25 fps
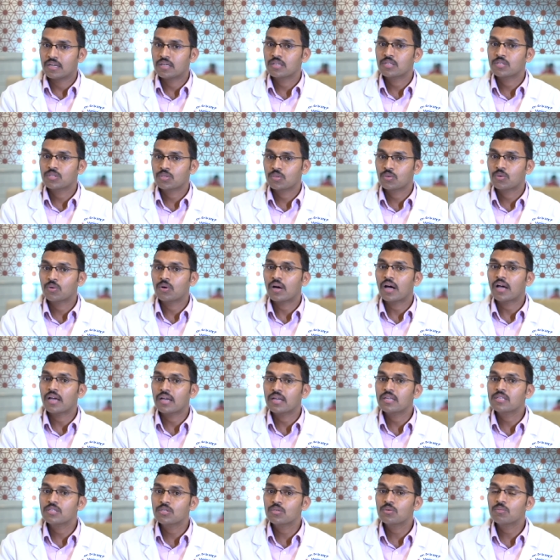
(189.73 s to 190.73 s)
So I
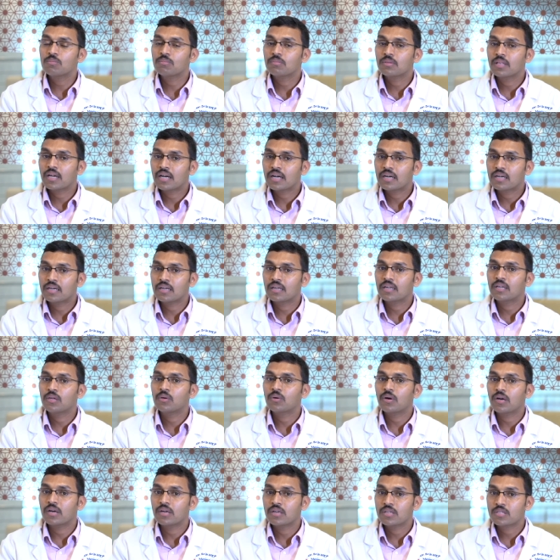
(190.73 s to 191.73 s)
assume that
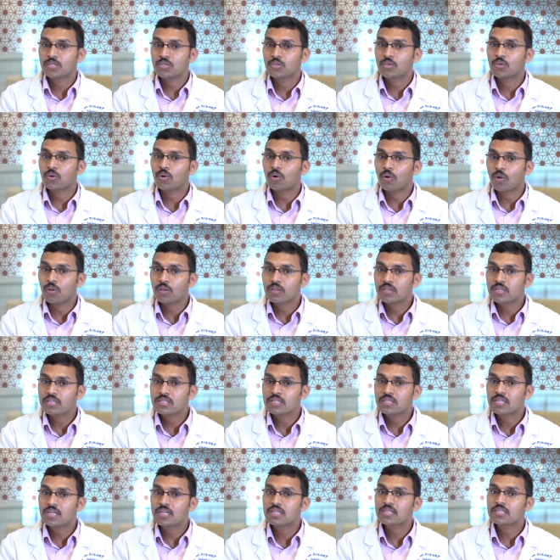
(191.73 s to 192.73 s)
you understood all
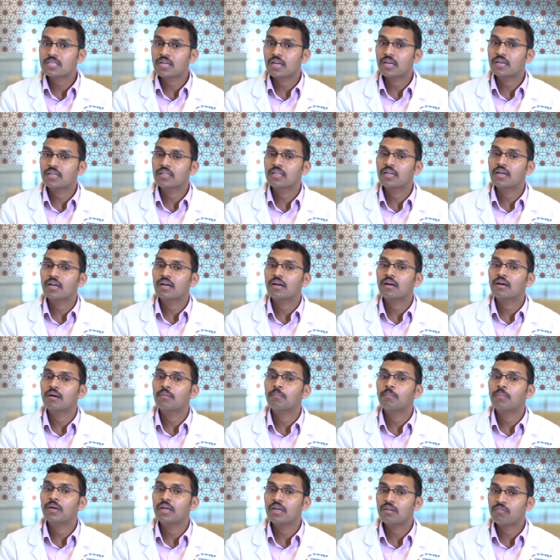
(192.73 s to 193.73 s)
these things and the
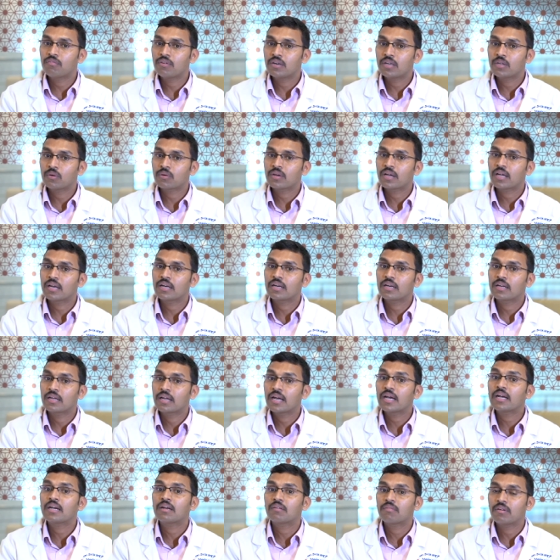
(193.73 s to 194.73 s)
benefit you can
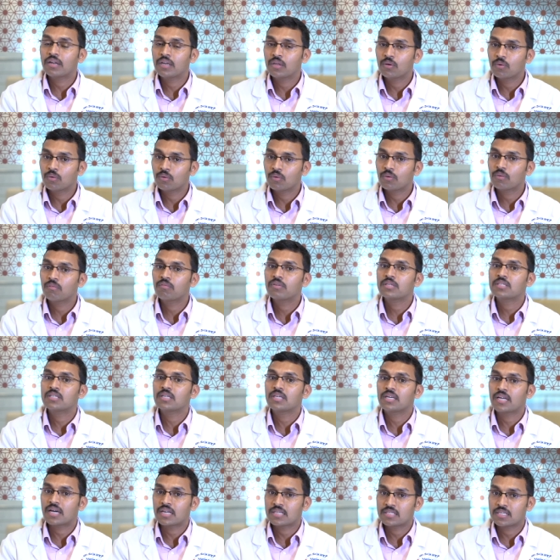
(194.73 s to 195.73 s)
get when you
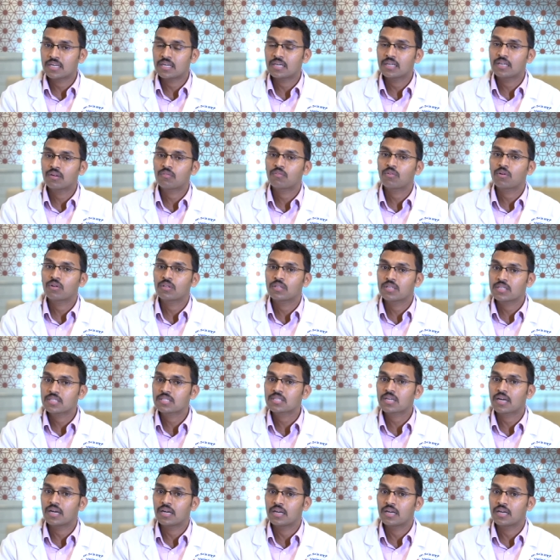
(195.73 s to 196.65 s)
visit our center for this